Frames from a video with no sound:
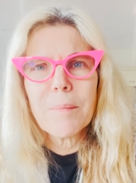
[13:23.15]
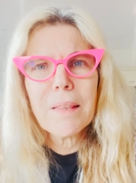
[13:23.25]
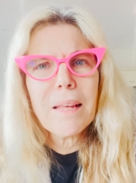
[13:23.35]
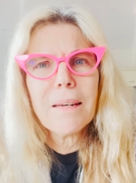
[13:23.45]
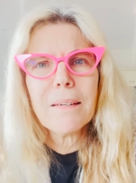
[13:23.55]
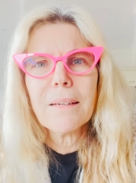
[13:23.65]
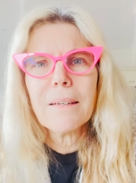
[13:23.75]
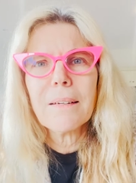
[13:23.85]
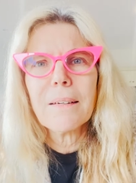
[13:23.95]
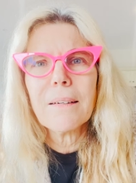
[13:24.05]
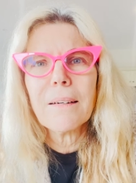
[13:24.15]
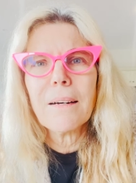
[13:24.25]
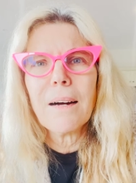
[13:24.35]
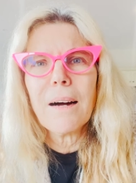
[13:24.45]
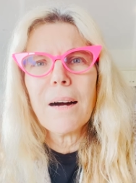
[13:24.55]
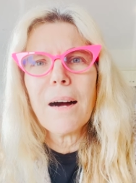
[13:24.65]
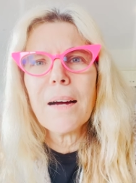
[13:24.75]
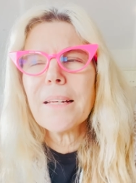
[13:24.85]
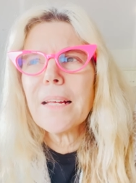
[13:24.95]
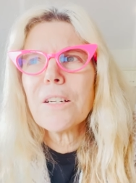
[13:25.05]
And then I
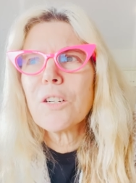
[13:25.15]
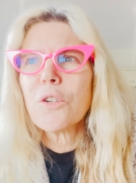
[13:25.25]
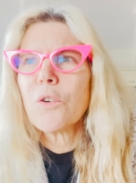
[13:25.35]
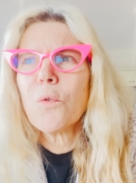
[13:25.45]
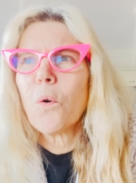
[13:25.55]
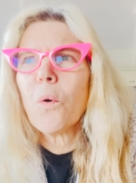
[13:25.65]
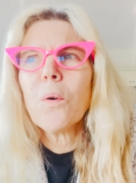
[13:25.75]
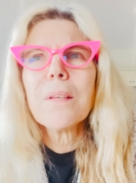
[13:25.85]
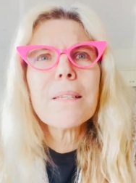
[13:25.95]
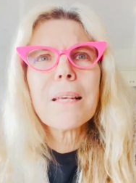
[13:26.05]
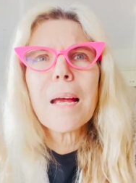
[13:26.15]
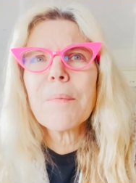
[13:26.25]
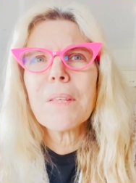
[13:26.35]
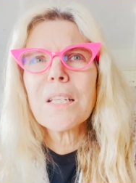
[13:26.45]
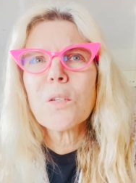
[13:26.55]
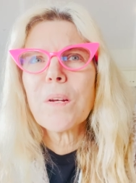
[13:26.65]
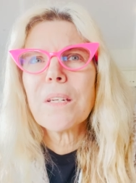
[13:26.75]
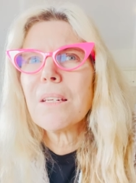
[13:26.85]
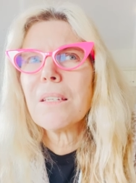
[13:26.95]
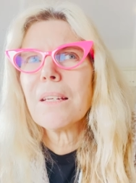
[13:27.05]
needed to do all the same things we
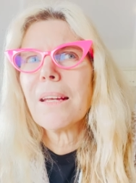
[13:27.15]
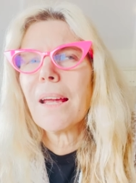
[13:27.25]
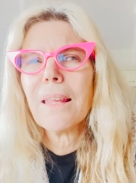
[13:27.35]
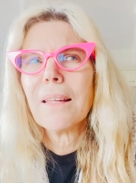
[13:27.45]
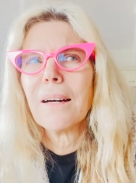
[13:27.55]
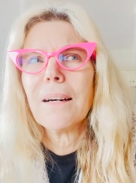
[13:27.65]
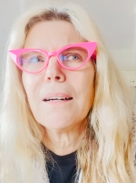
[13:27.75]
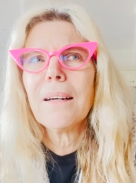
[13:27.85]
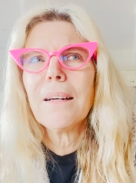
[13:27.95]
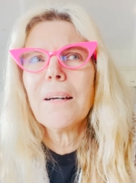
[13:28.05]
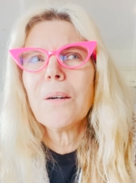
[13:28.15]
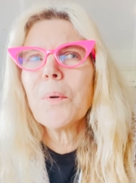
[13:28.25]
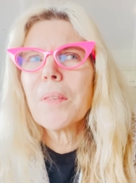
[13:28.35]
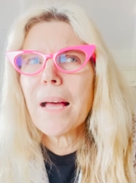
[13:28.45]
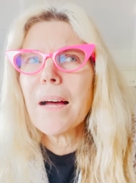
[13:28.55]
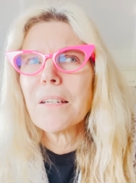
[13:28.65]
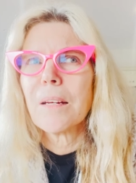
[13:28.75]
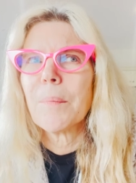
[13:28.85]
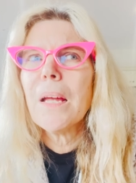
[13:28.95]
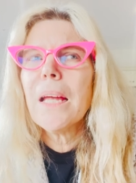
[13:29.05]
did together without
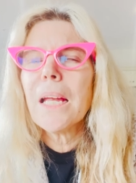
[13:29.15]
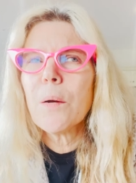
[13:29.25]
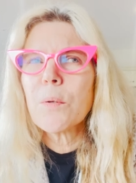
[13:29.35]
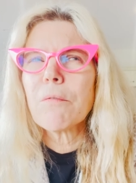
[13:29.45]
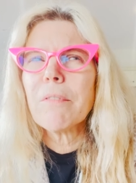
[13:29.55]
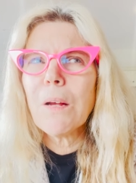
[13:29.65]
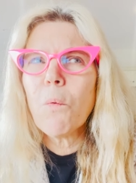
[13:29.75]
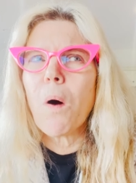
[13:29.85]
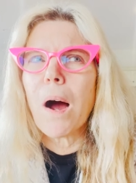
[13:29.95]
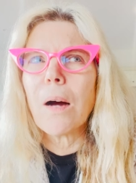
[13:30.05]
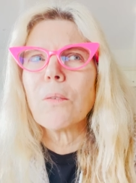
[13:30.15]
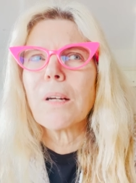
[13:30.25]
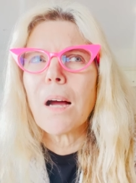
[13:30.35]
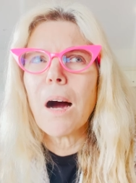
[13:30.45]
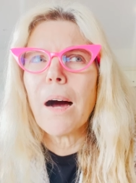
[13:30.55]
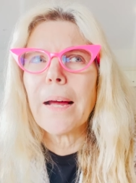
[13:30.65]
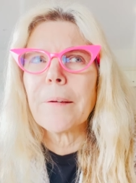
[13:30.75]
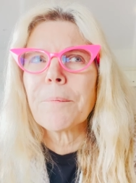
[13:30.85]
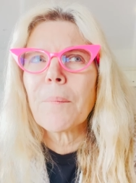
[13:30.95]
him. He was a really wild guy.